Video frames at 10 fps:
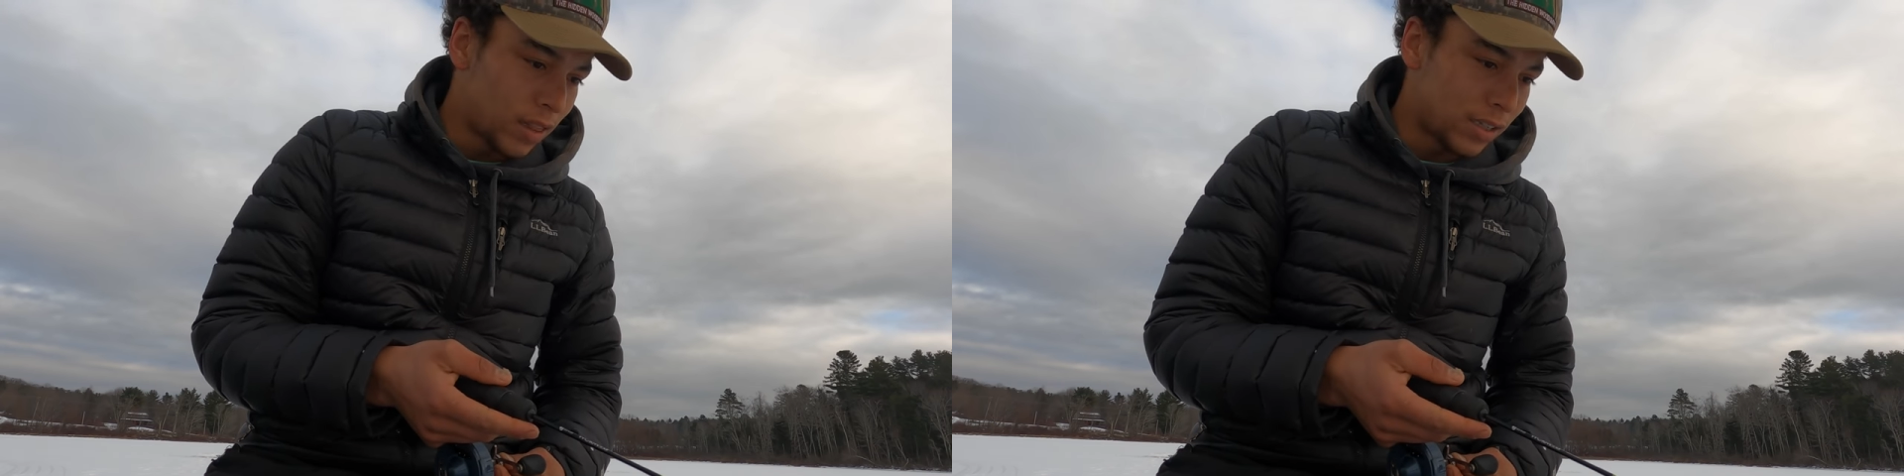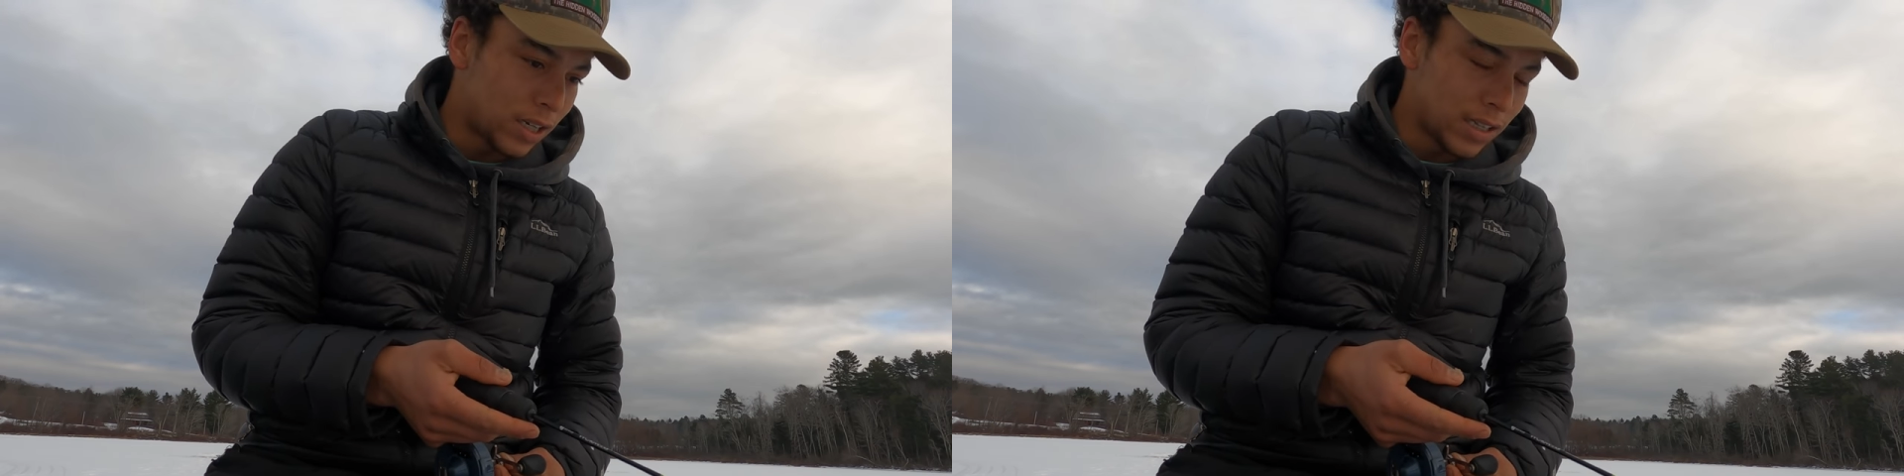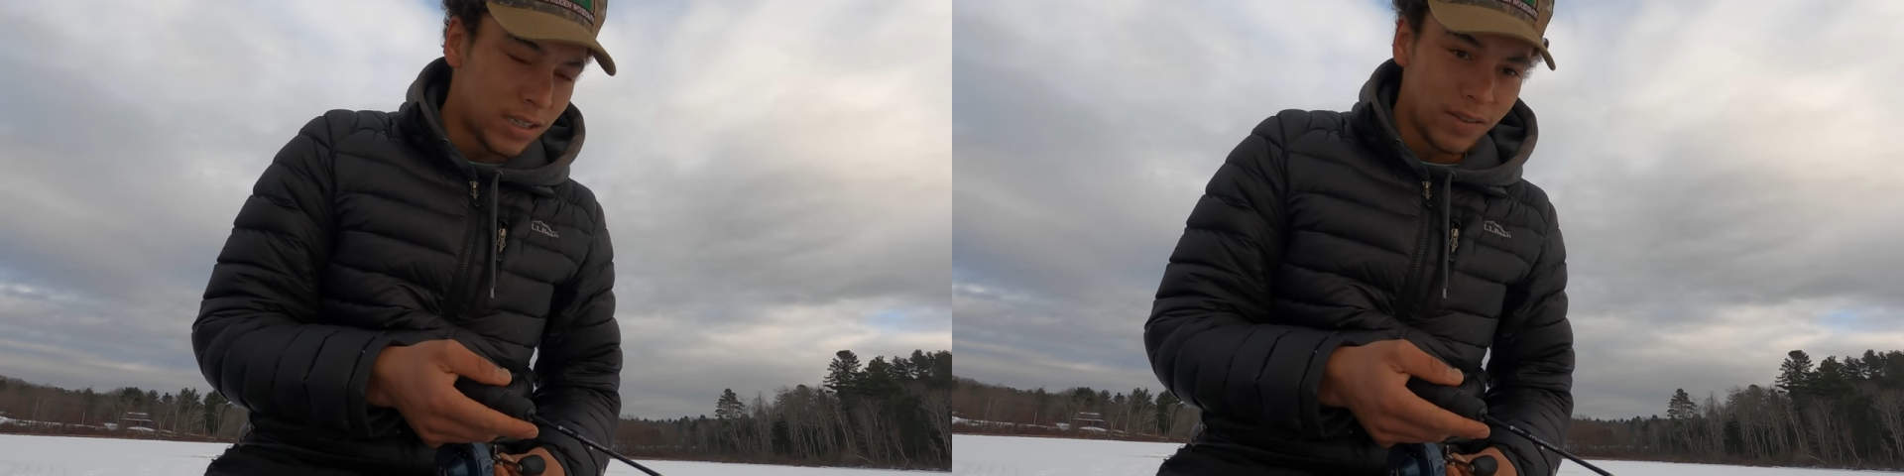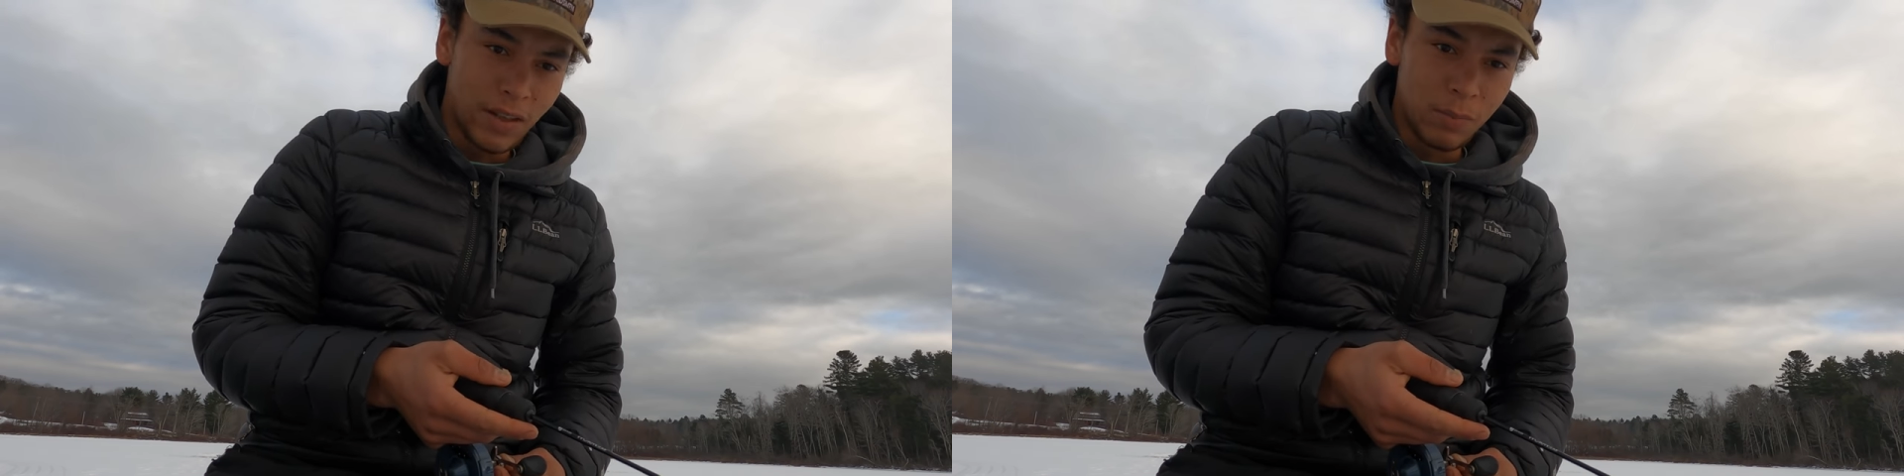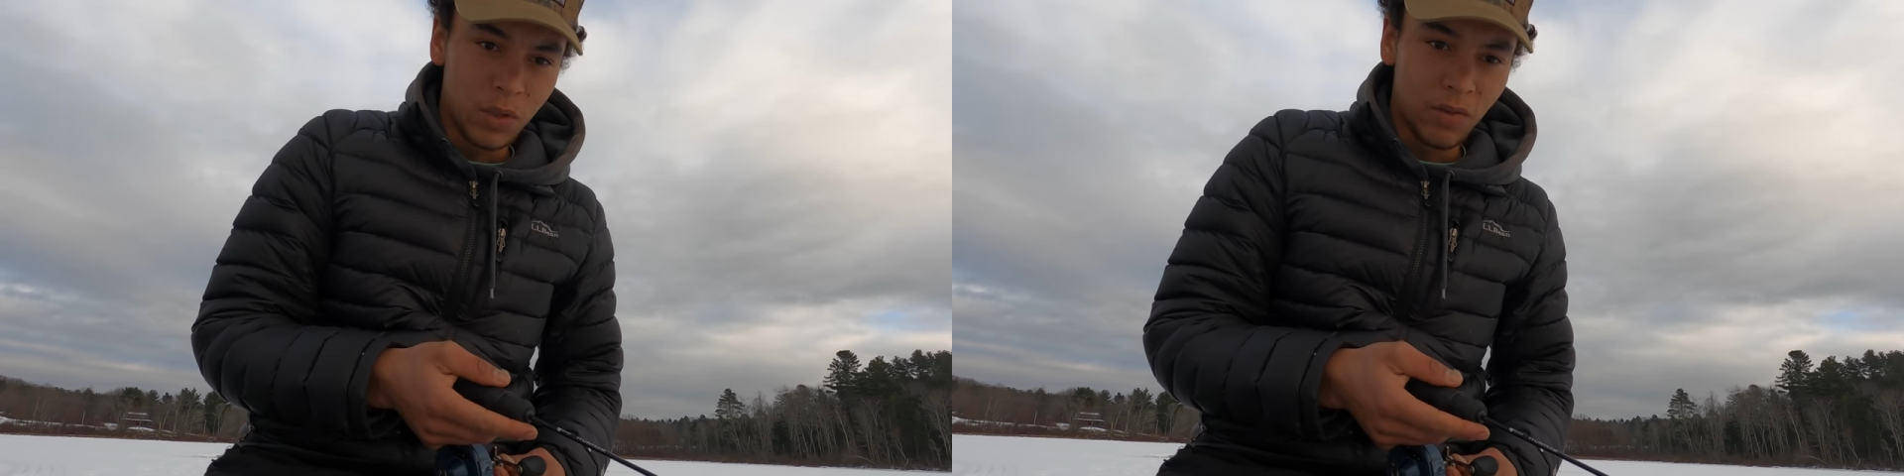the chances of
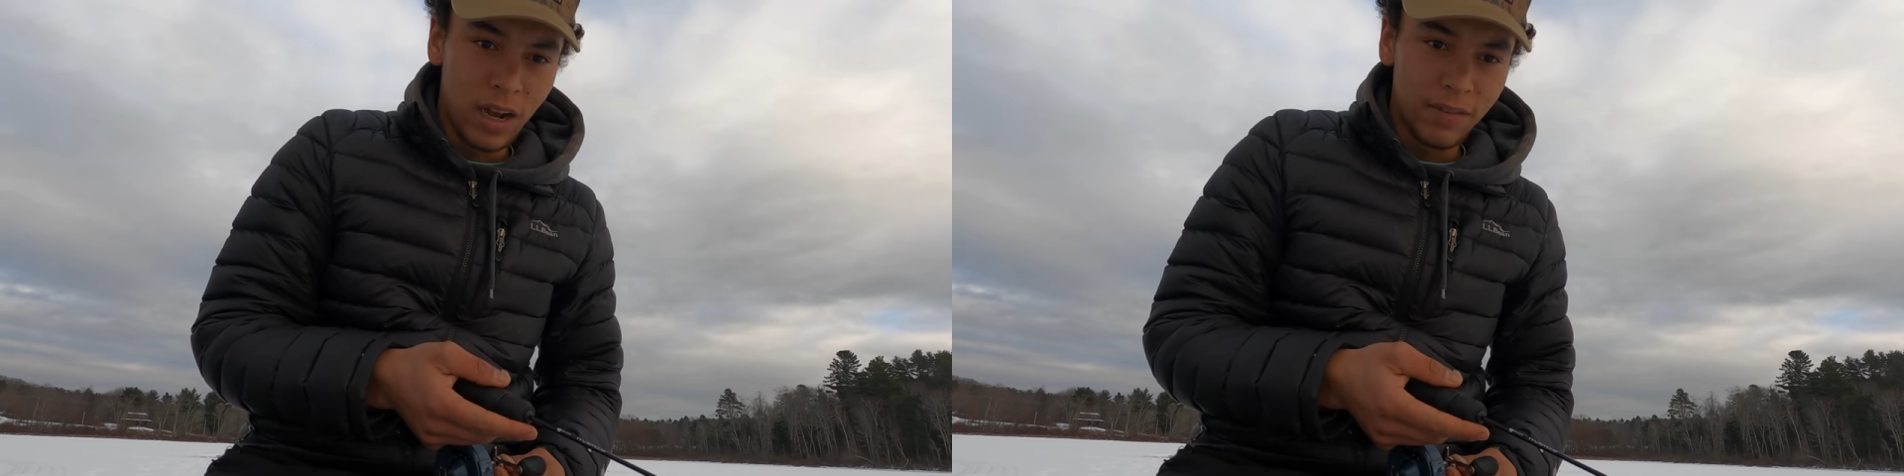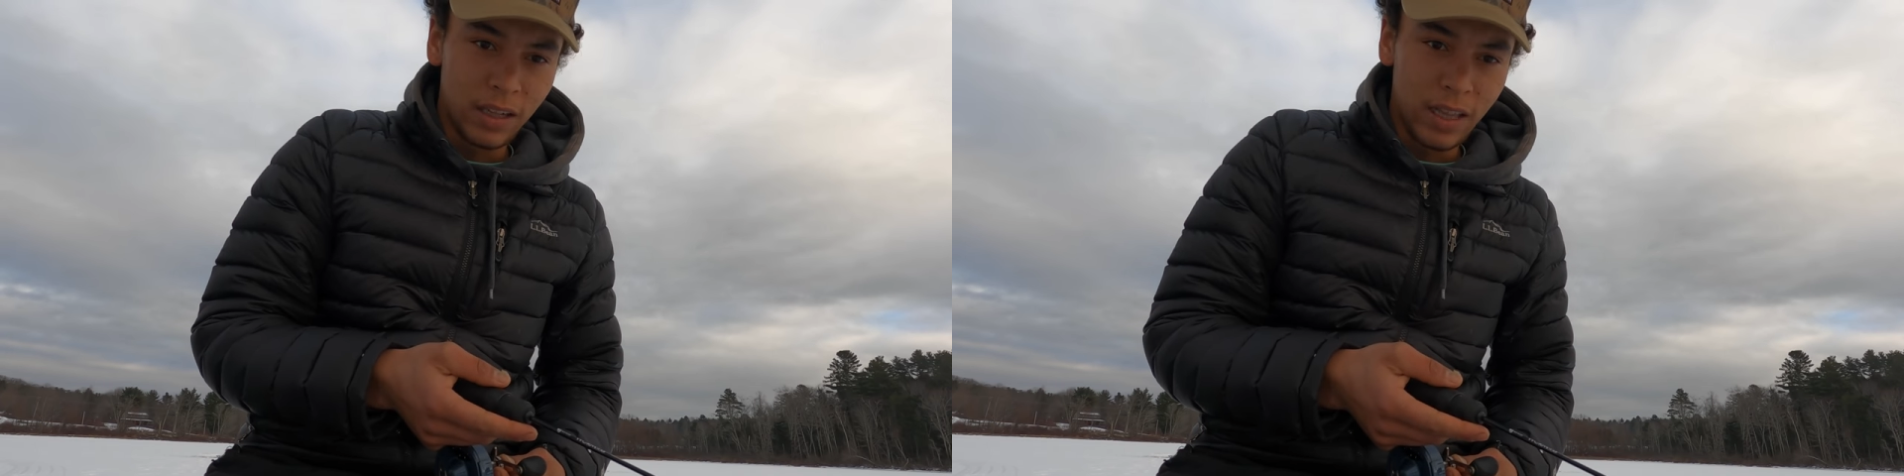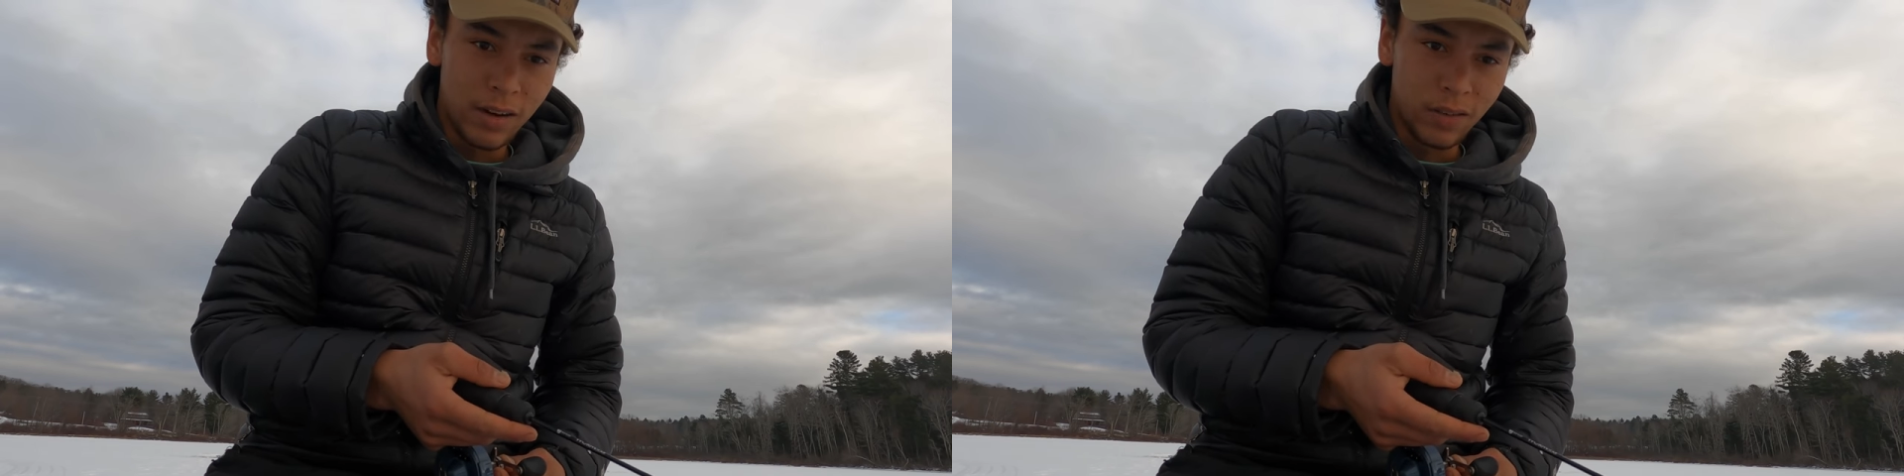them surviving that